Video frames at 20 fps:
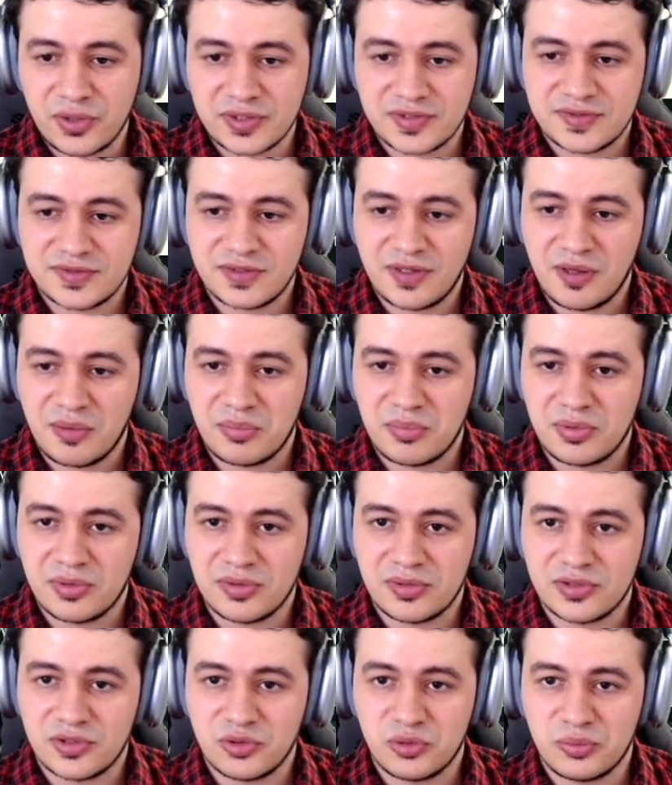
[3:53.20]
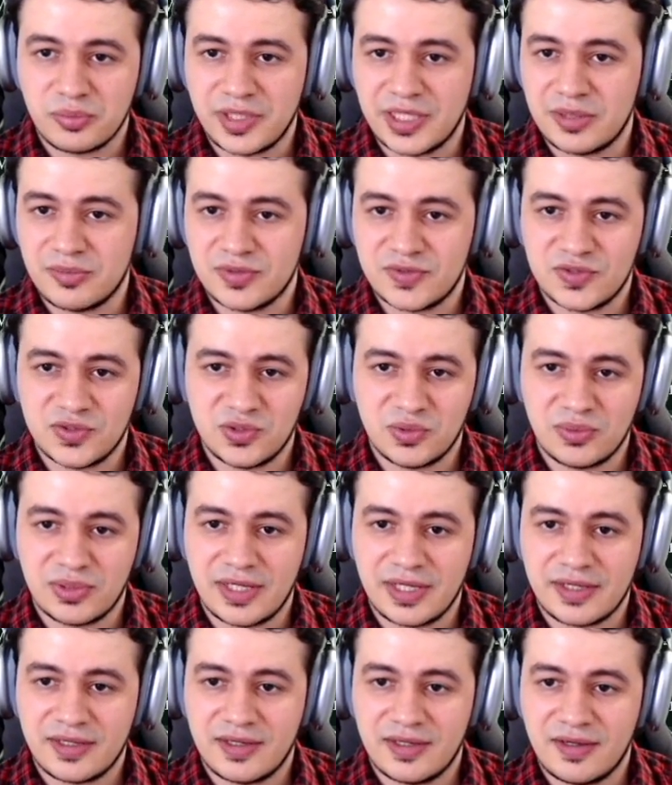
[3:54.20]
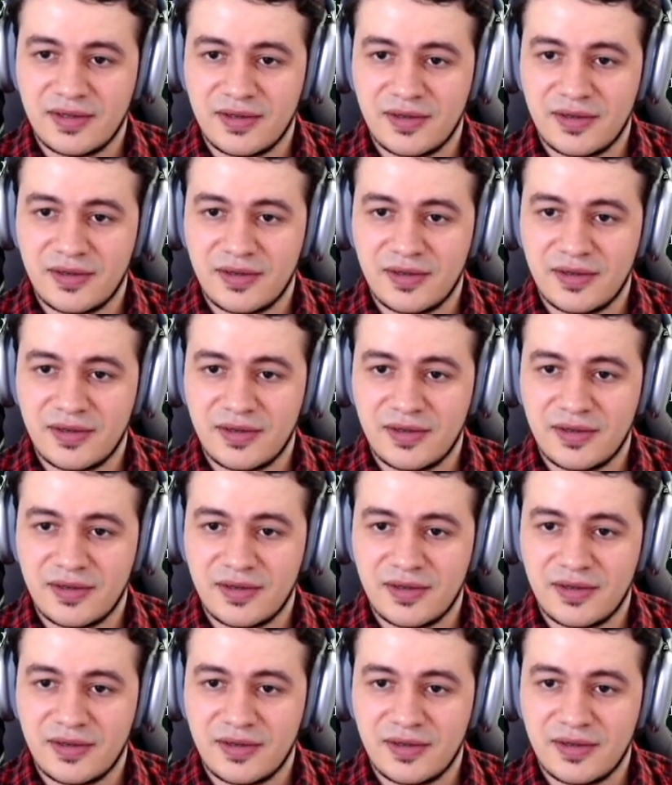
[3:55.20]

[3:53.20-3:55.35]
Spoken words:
example, you'll be able to do like